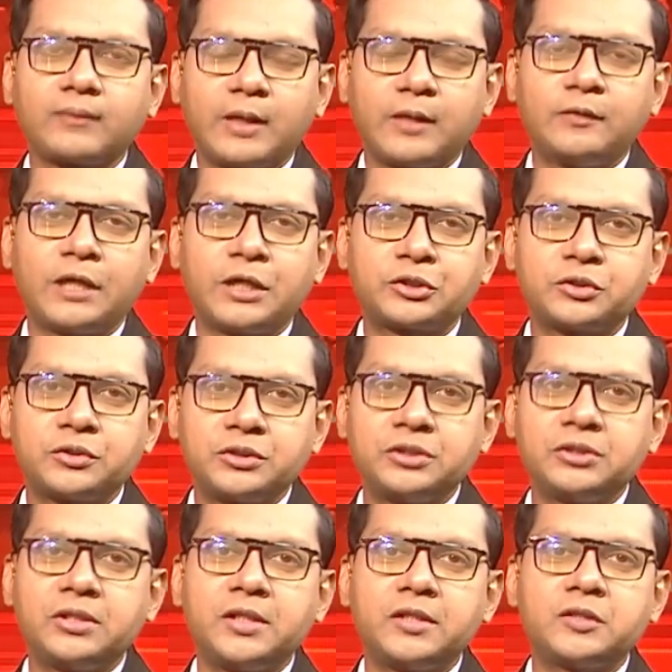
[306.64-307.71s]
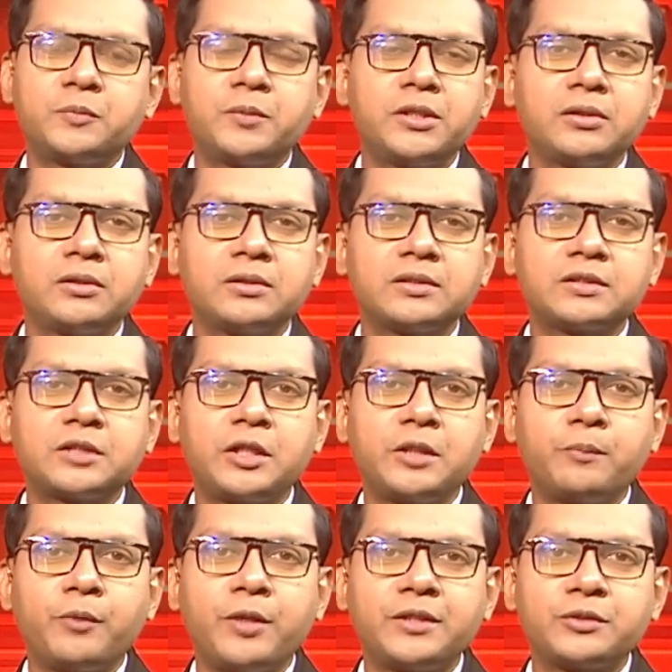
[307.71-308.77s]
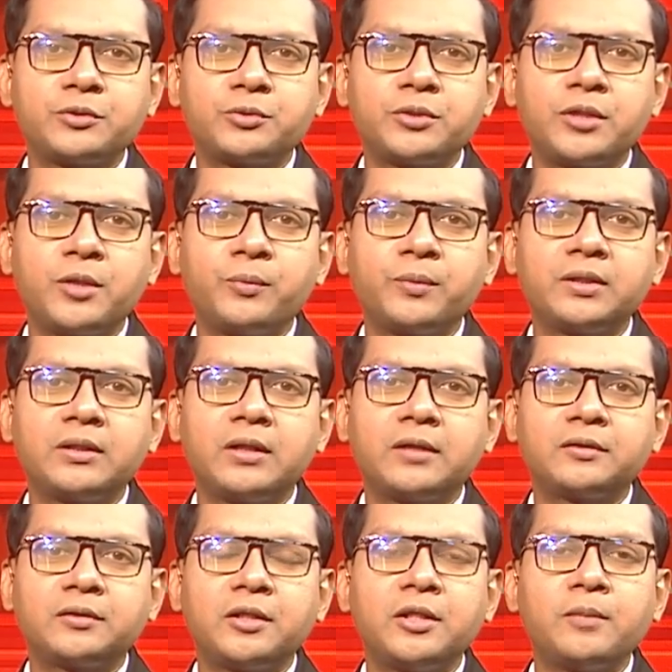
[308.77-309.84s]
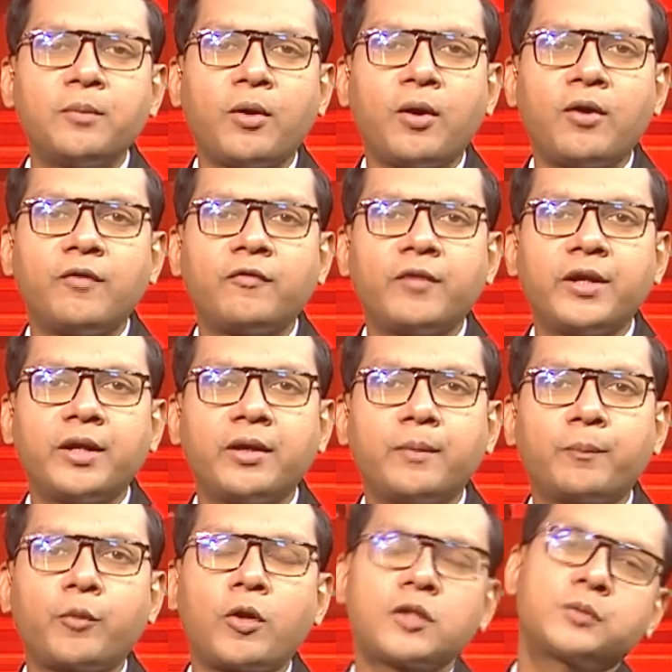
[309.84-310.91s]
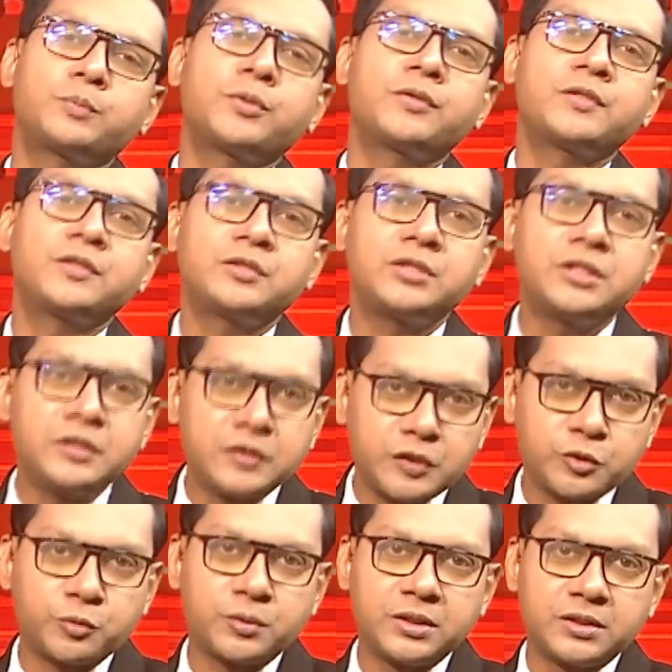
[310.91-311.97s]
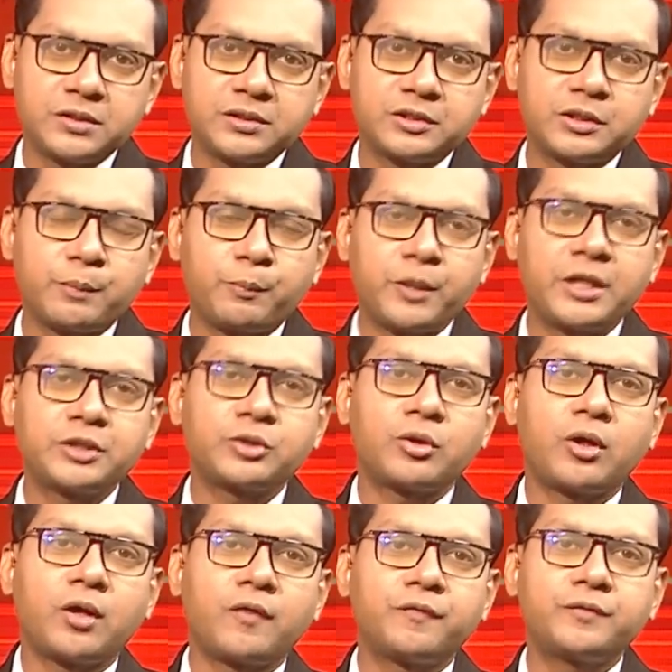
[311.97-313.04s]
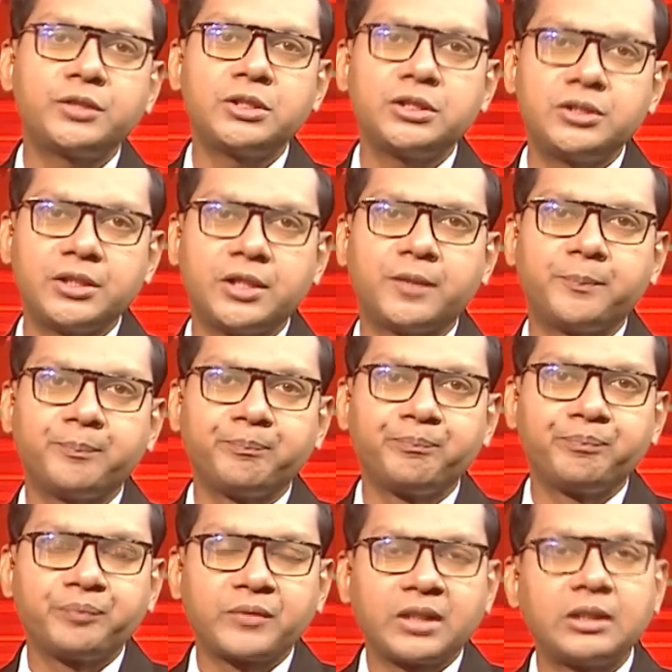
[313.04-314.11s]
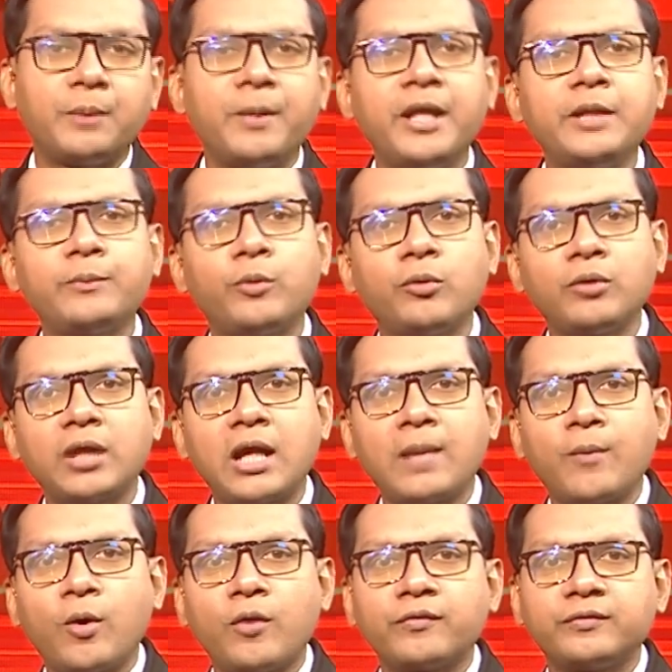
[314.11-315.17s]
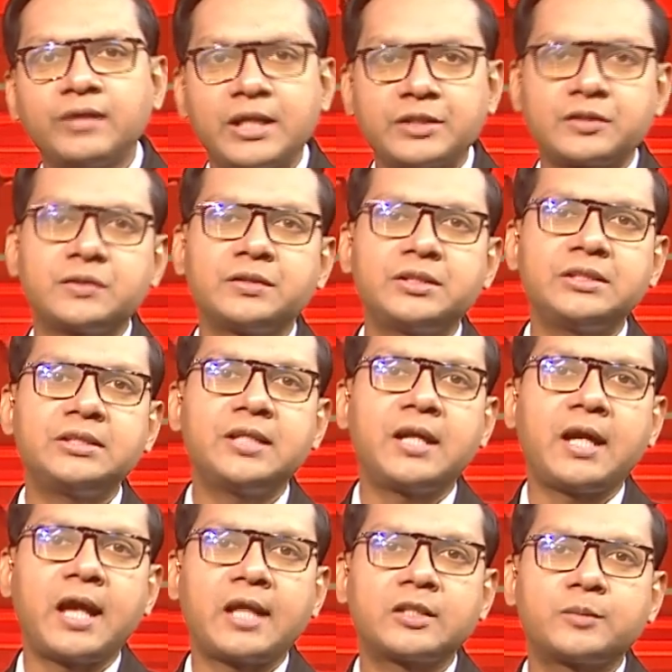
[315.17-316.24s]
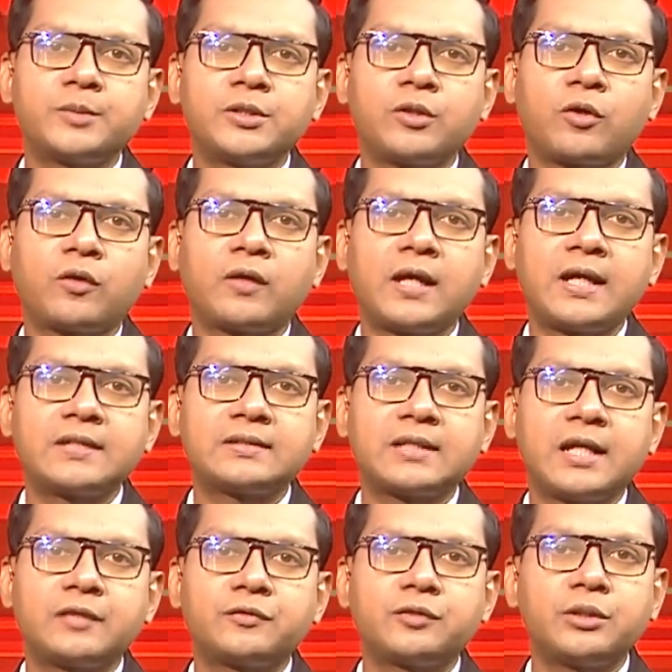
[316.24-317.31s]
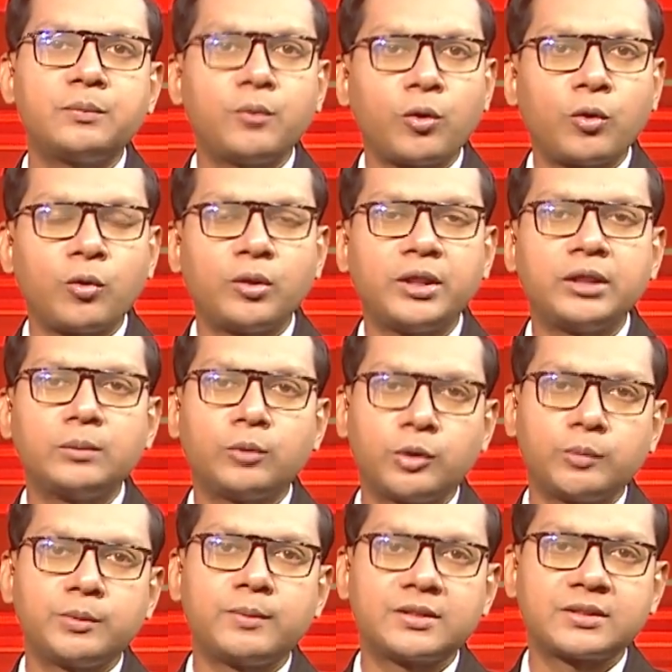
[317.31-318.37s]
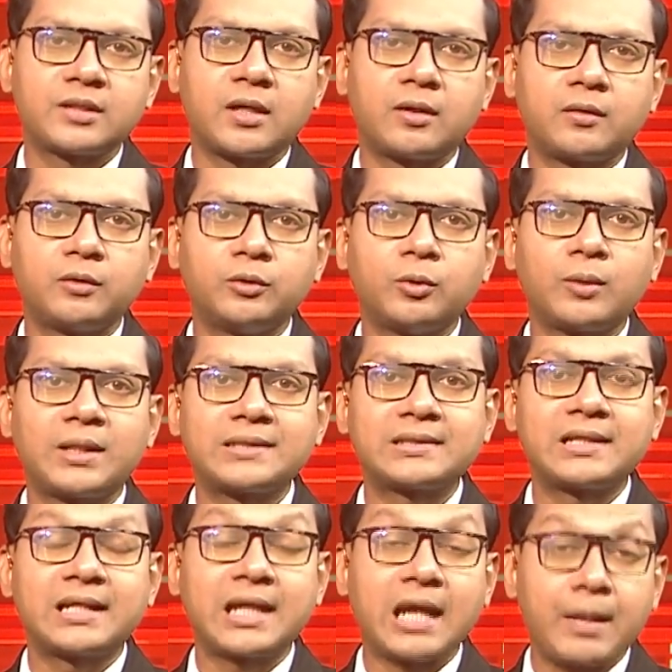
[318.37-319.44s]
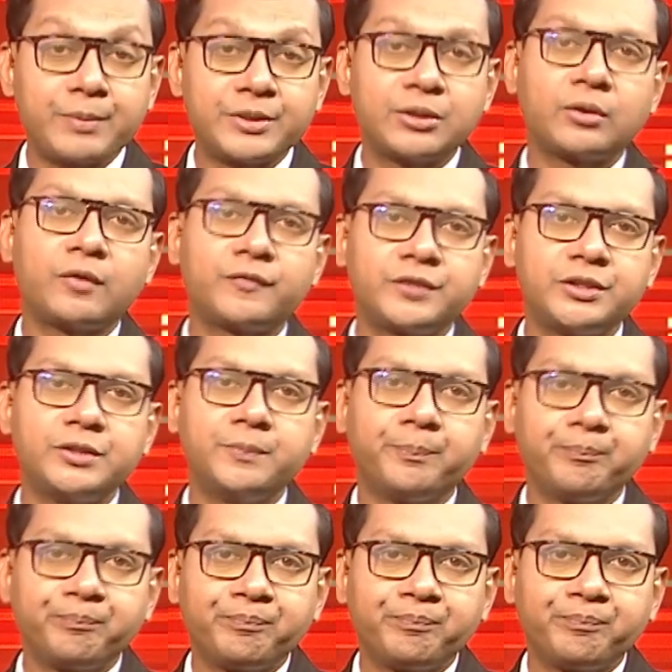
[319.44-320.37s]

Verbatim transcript: National Tea Day is being celebrated today with the theme of a prosperous tea industry is the pledge of Tea Day. The main program of National Tea Day has been organized at Sri Mongol in Molavi known as the capital of tea.